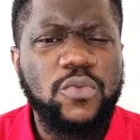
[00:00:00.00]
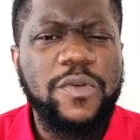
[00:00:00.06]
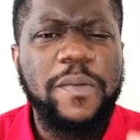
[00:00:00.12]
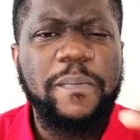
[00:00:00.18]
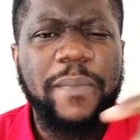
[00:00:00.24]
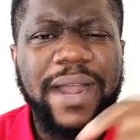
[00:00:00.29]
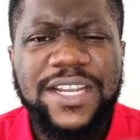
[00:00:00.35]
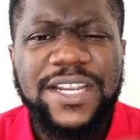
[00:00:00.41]
So
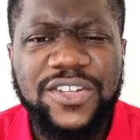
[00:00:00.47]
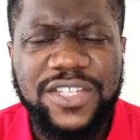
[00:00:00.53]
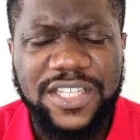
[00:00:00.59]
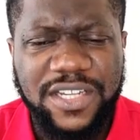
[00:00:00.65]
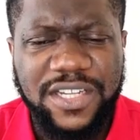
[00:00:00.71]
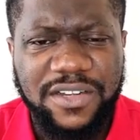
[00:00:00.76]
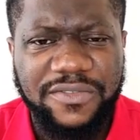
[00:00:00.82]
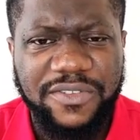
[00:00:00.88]
remind
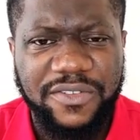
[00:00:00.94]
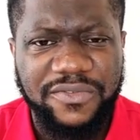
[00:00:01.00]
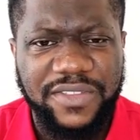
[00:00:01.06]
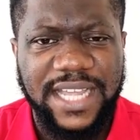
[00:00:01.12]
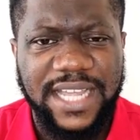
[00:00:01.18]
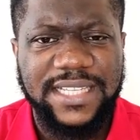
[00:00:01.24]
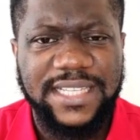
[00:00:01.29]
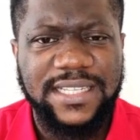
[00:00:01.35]
yourself
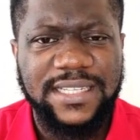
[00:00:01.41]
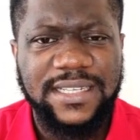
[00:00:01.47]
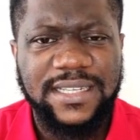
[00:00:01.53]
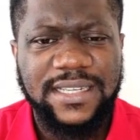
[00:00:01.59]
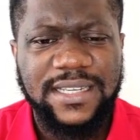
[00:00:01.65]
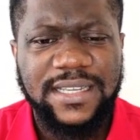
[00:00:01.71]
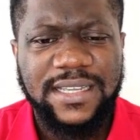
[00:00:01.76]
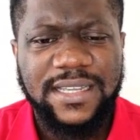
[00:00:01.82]
of that.